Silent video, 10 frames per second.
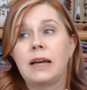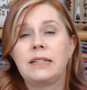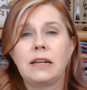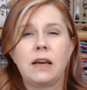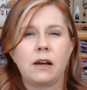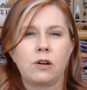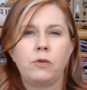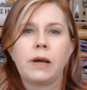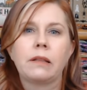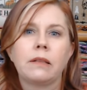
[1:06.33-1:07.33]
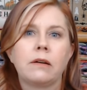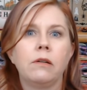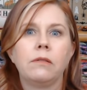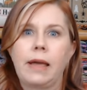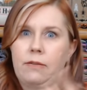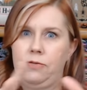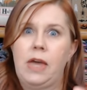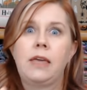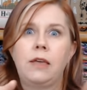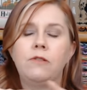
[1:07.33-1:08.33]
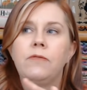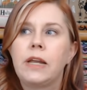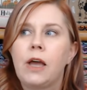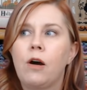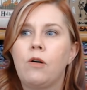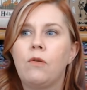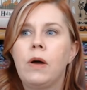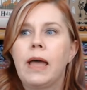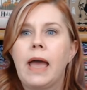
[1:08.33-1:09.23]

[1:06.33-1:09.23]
I did a quick little like thank you video,